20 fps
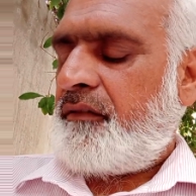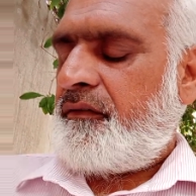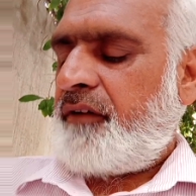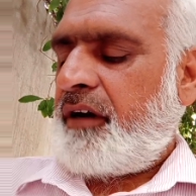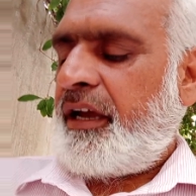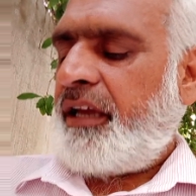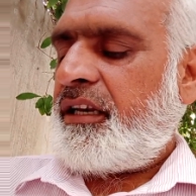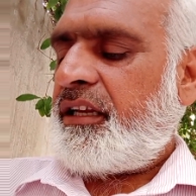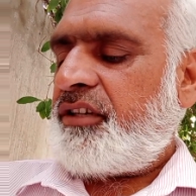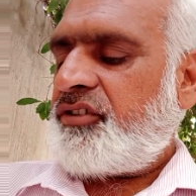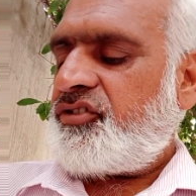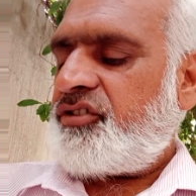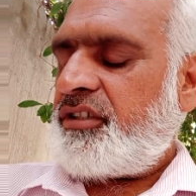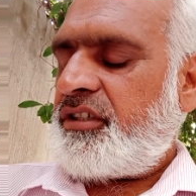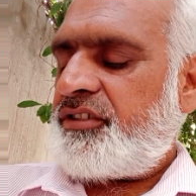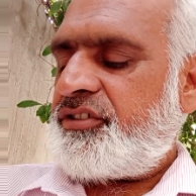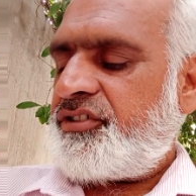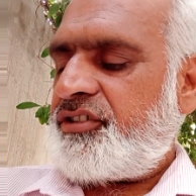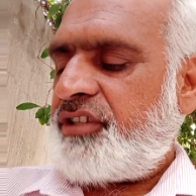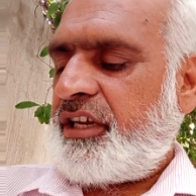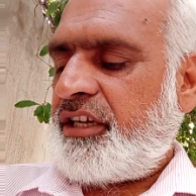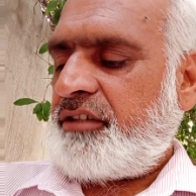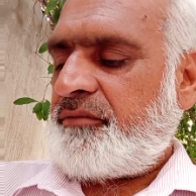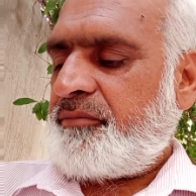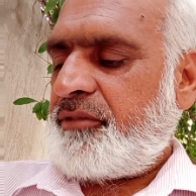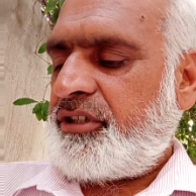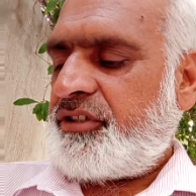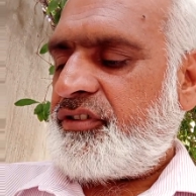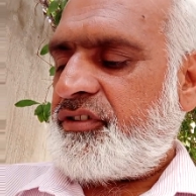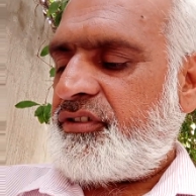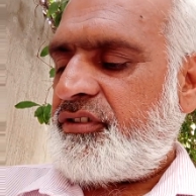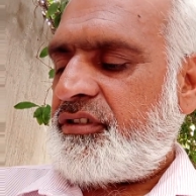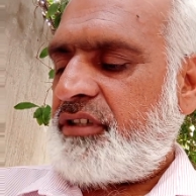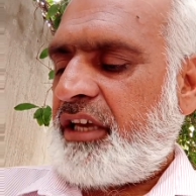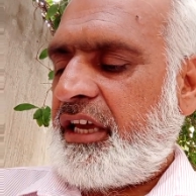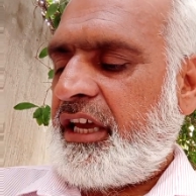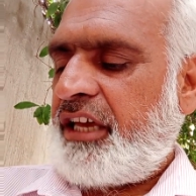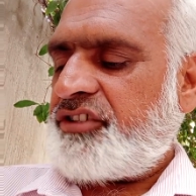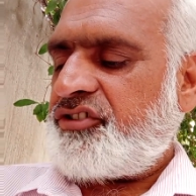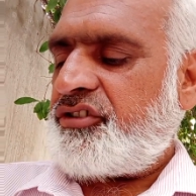Financial statements.
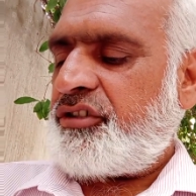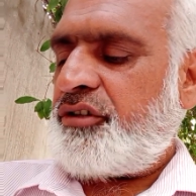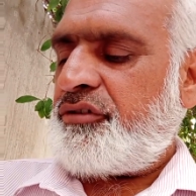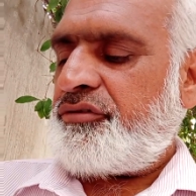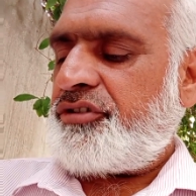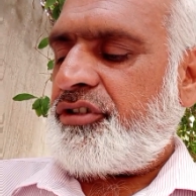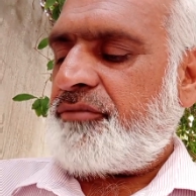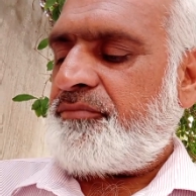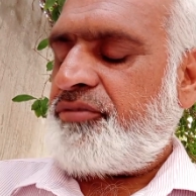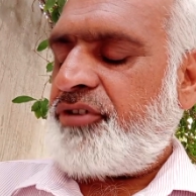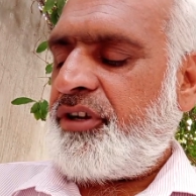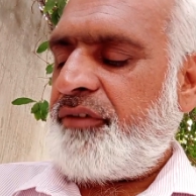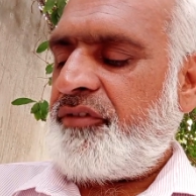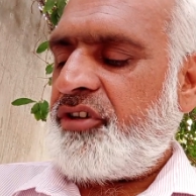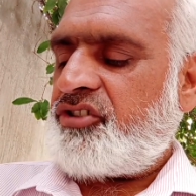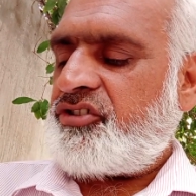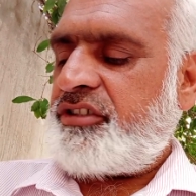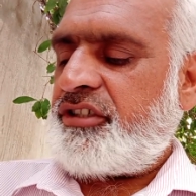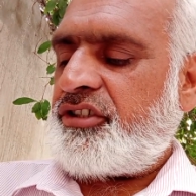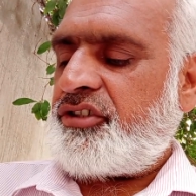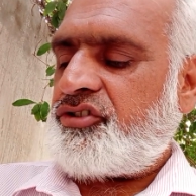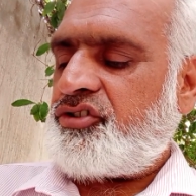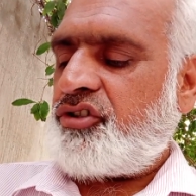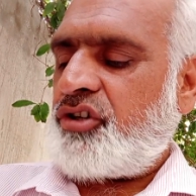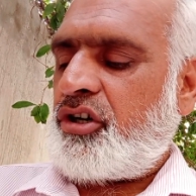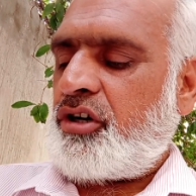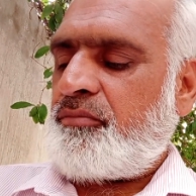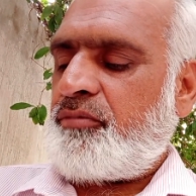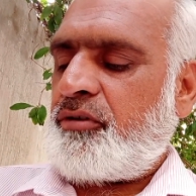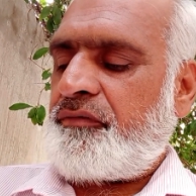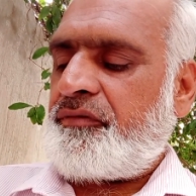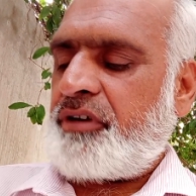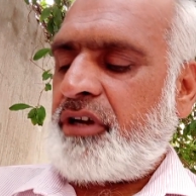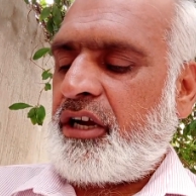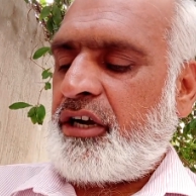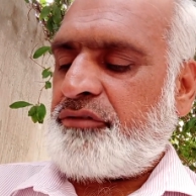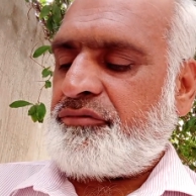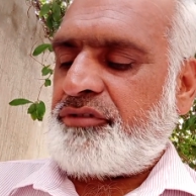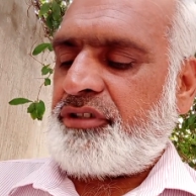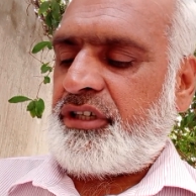As noted previously, the job of
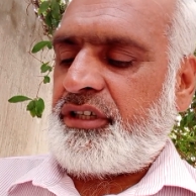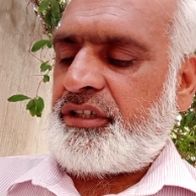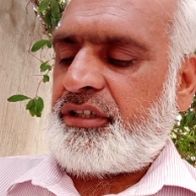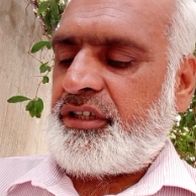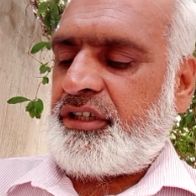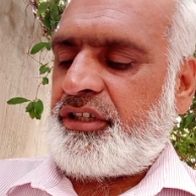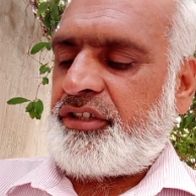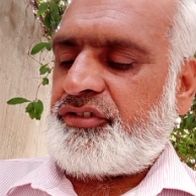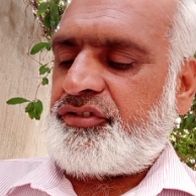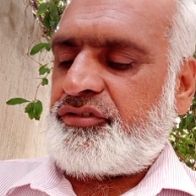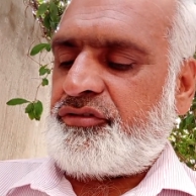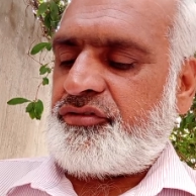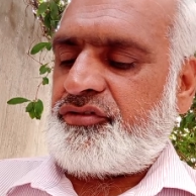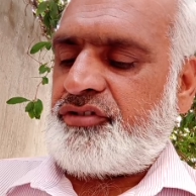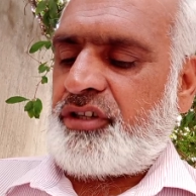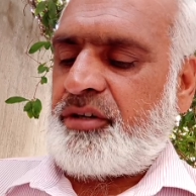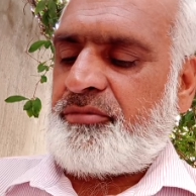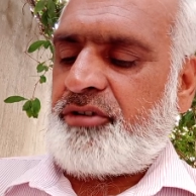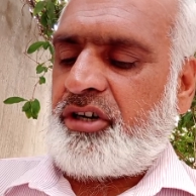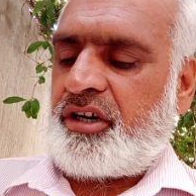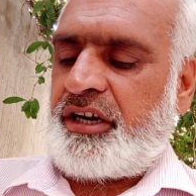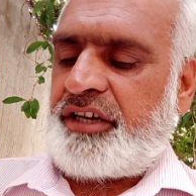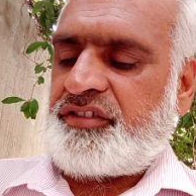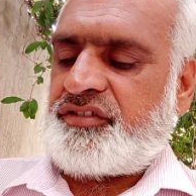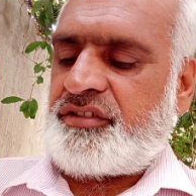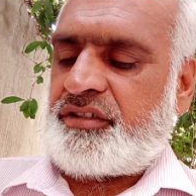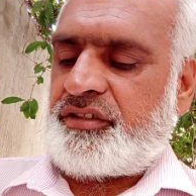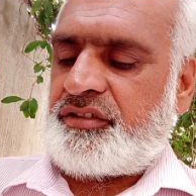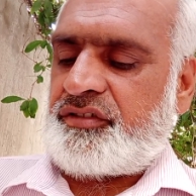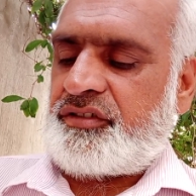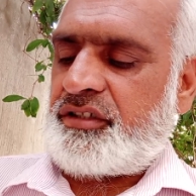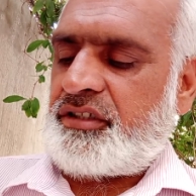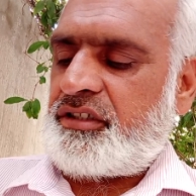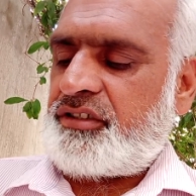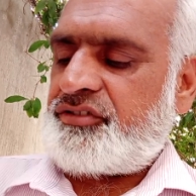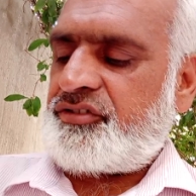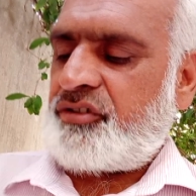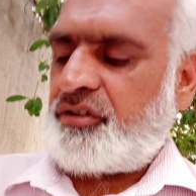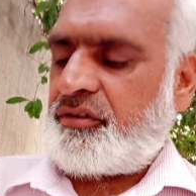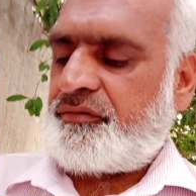accounting is to summarize the
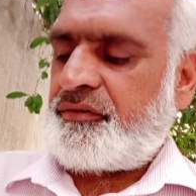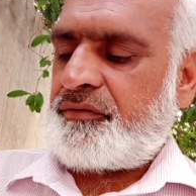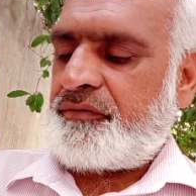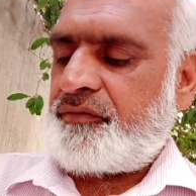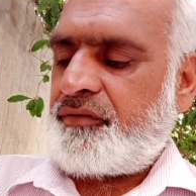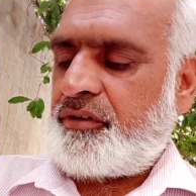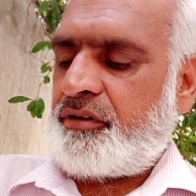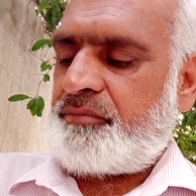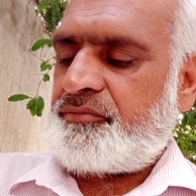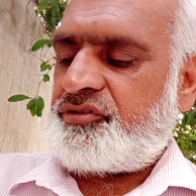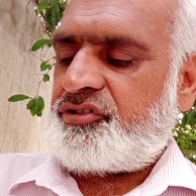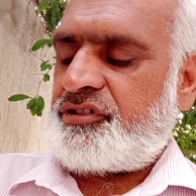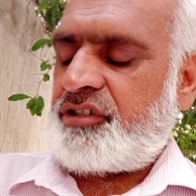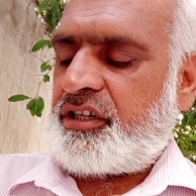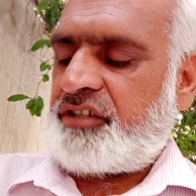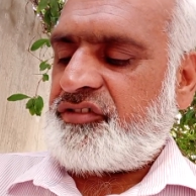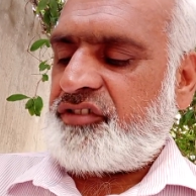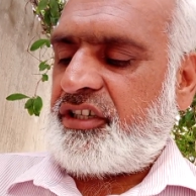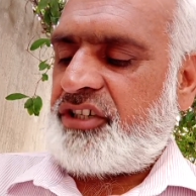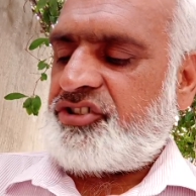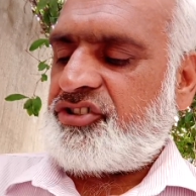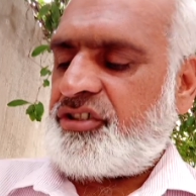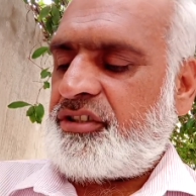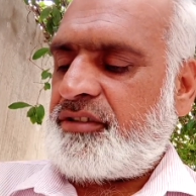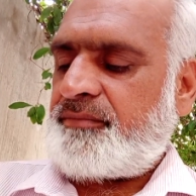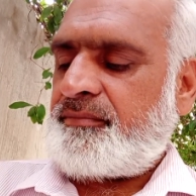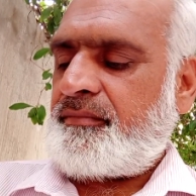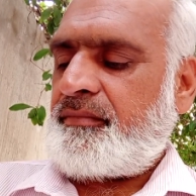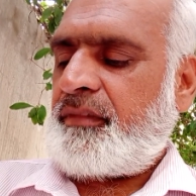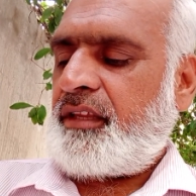results of a firm's transaction